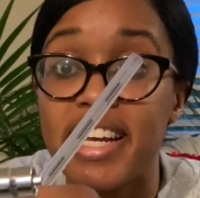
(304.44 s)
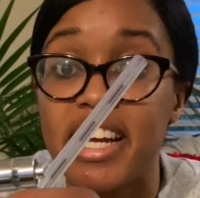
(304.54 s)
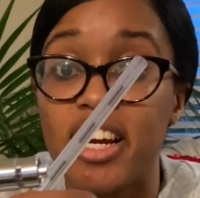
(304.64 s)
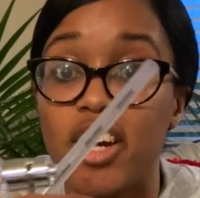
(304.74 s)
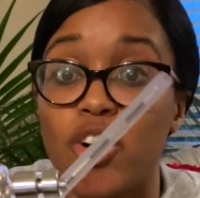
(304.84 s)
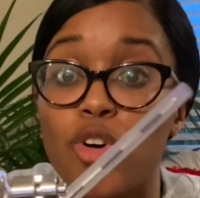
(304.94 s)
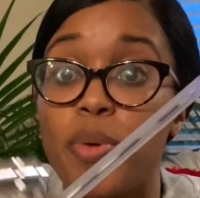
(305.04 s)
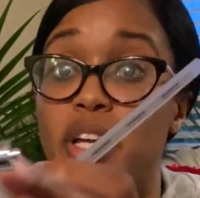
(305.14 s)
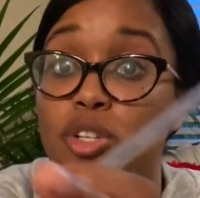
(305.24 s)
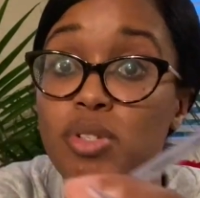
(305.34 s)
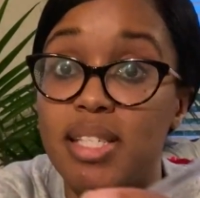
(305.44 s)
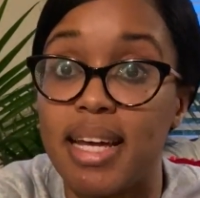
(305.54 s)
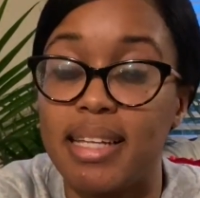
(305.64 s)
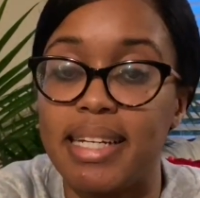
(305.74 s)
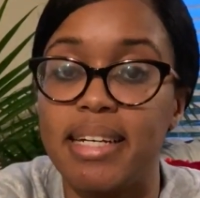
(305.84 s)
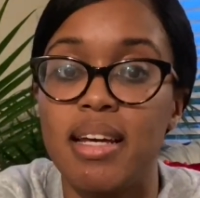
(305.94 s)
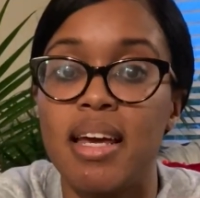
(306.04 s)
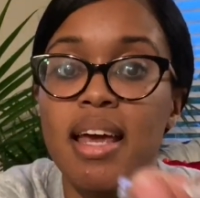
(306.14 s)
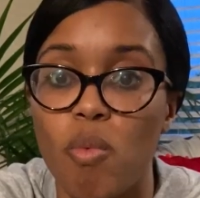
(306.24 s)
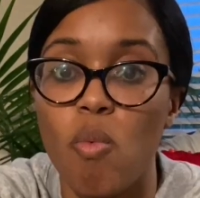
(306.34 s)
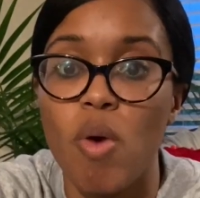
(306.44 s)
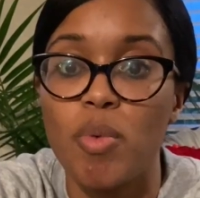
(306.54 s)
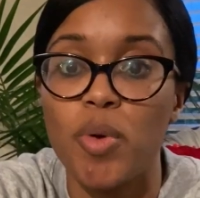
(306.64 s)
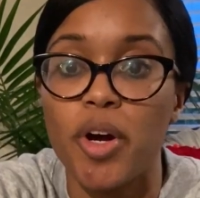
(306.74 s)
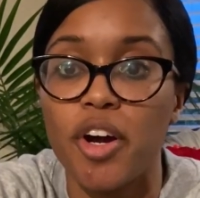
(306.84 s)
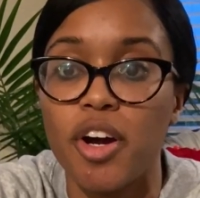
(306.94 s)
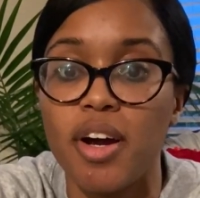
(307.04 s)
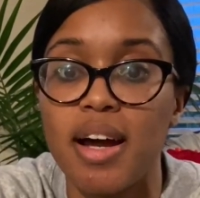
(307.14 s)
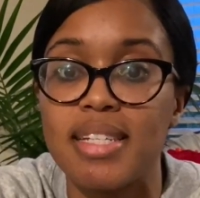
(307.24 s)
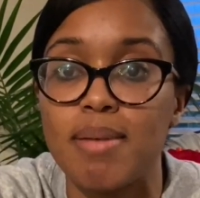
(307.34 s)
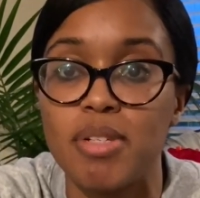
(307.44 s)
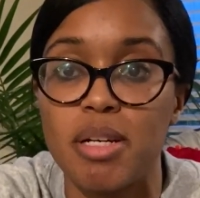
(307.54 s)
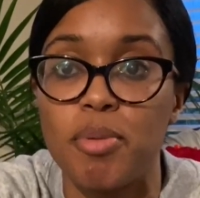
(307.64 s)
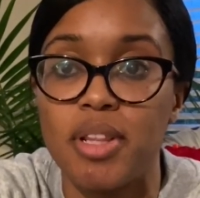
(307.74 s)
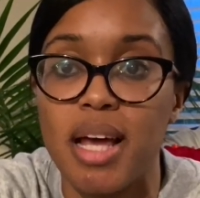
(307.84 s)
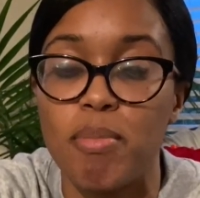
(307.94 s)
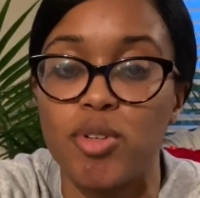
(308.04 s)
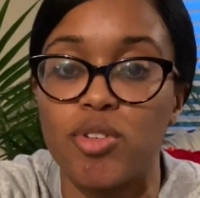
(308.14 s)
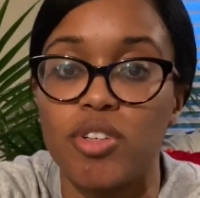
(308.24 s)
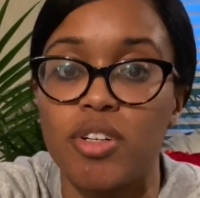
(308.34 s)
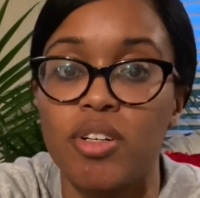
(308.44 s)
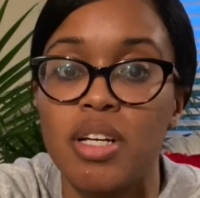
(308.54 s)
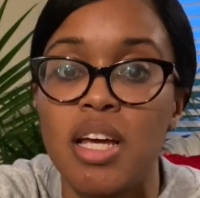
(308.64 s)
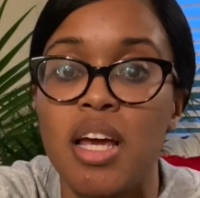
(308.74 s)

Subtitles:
here or we can use saline. When we're attempting to put in the epidural,